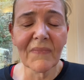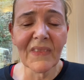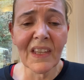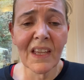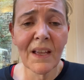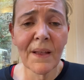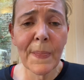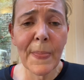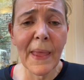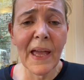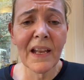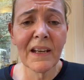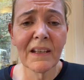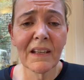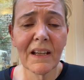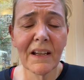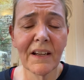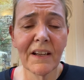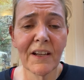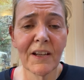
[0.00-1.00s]
And then
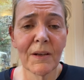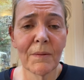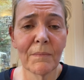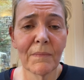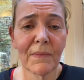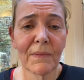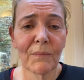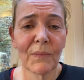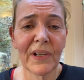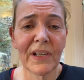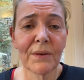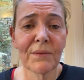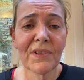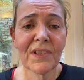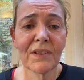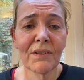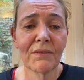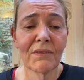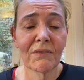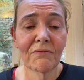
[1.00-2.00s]
when I was
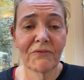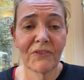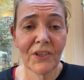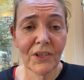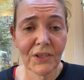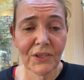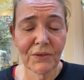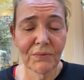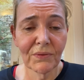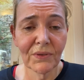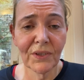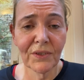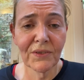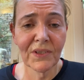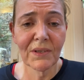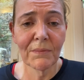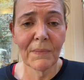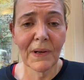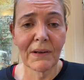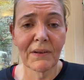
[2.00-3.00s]
doing the virtual
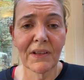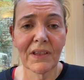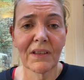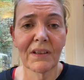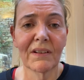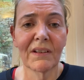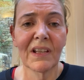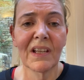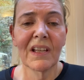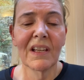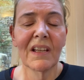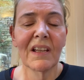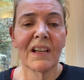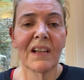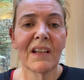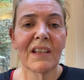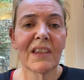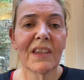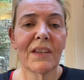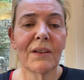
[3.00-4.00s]
London Marathon,
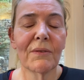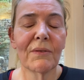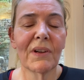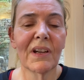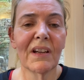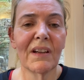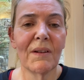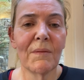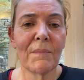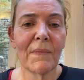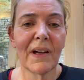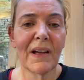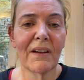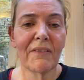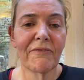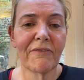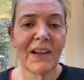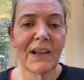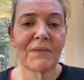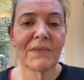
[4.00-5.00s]
I
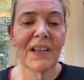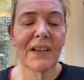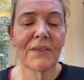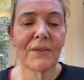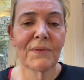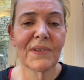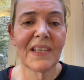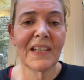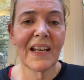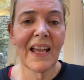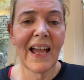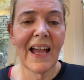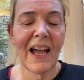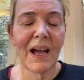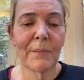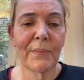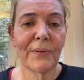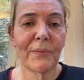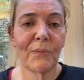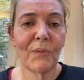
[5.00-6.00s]
found out there was an
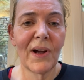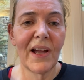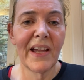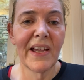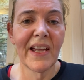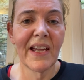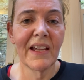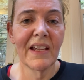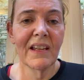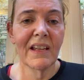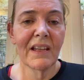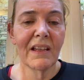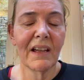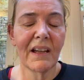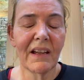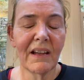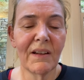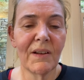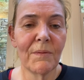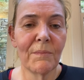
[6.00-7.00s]
app where
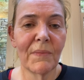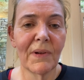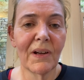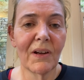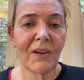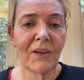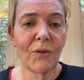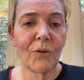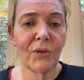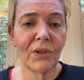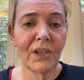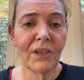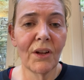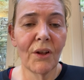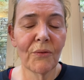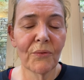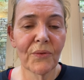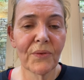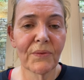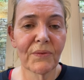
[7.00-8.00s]
all
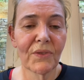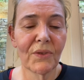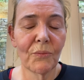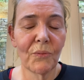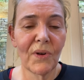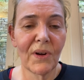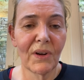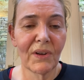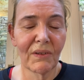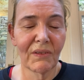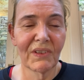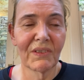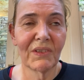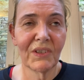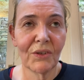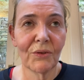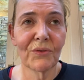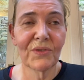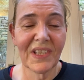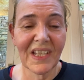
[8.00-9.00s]
along
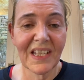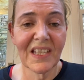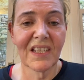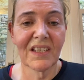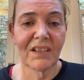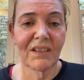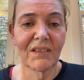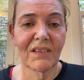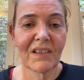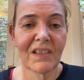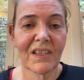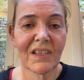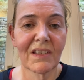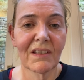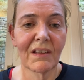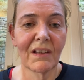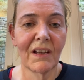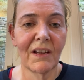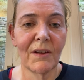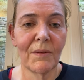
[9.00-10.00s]
your distance,
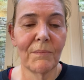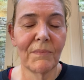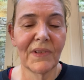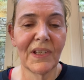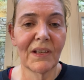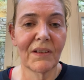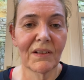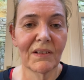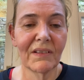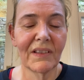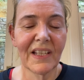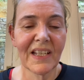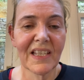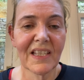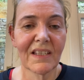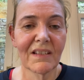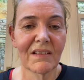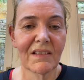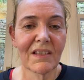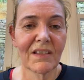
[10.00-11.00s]
you can
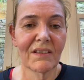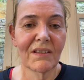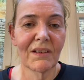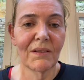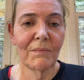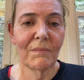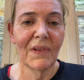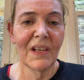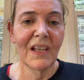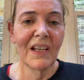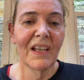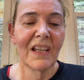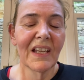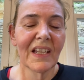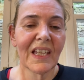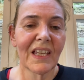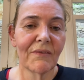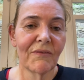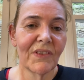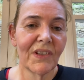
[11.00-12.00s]
listen to them
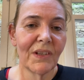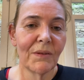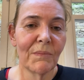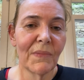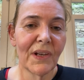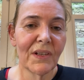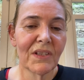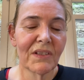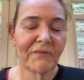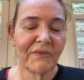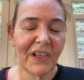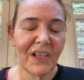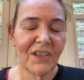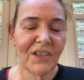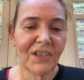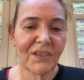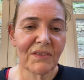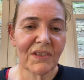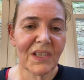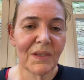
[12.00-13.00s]
giving you
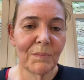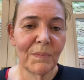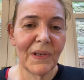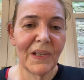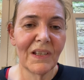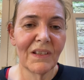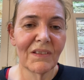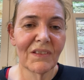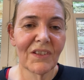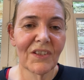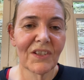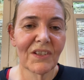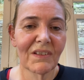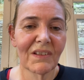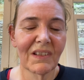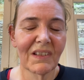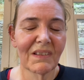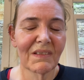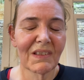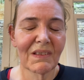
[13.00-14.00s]
motivational speech.
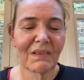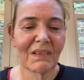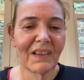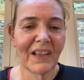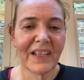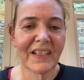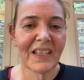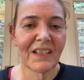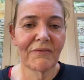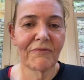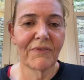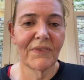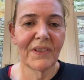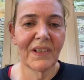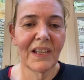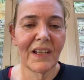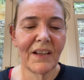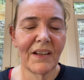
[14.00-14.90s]
It's like different